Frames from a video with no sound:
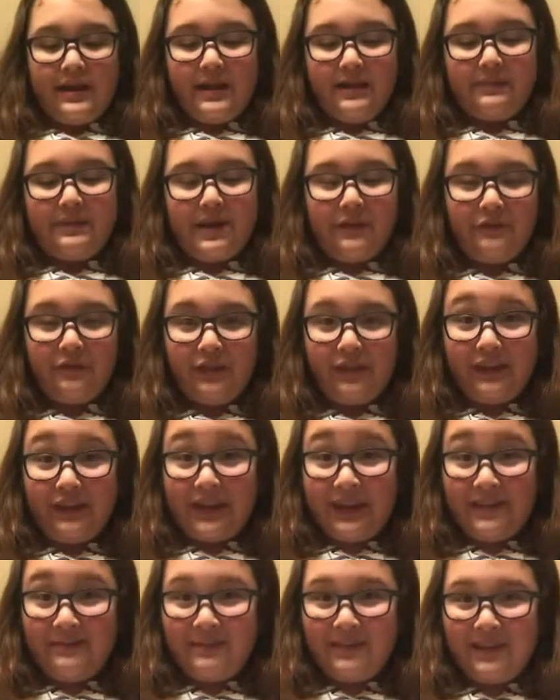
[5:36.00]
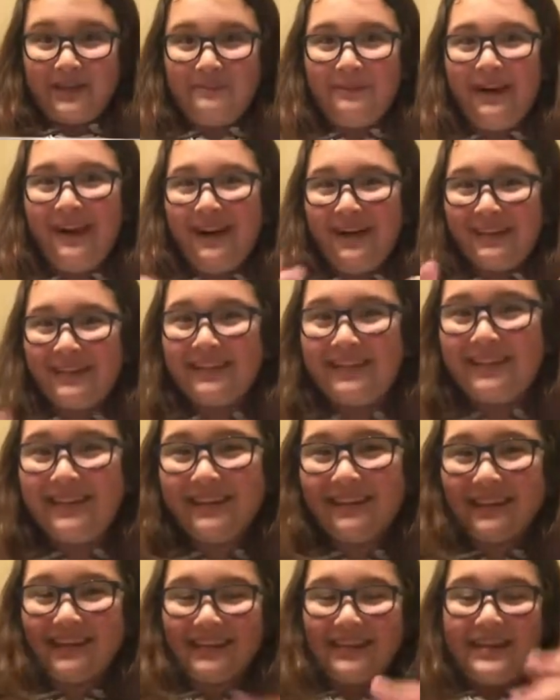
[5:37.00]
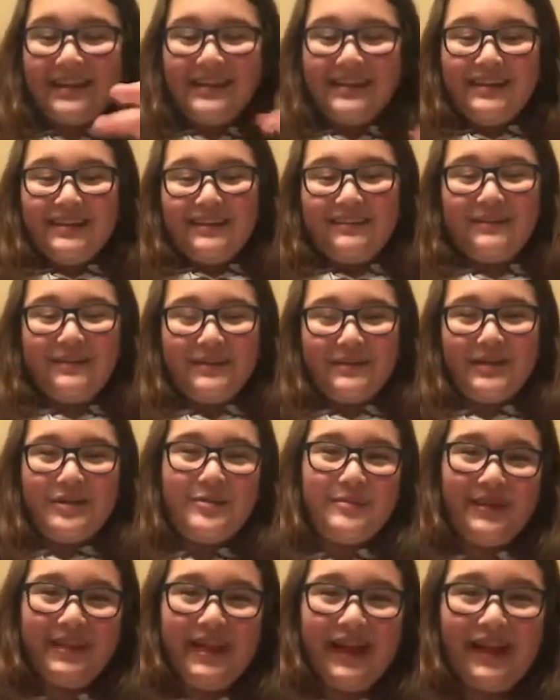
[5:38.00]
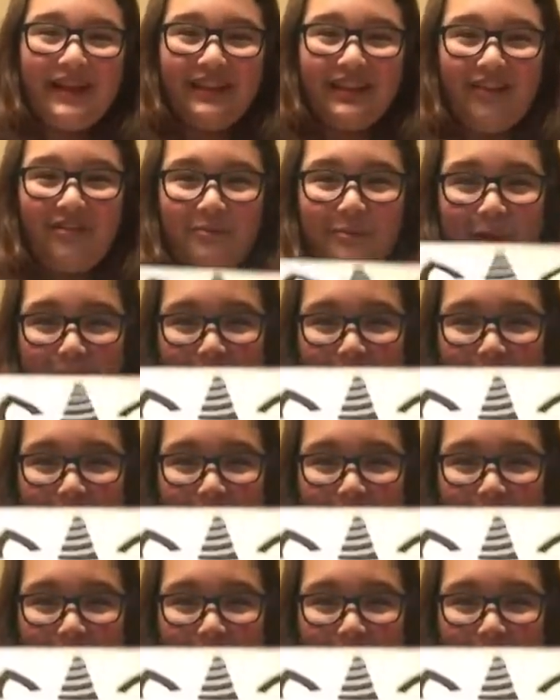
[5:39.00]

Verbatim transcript: And I'm definitely keeping the box because if you don't know me, I love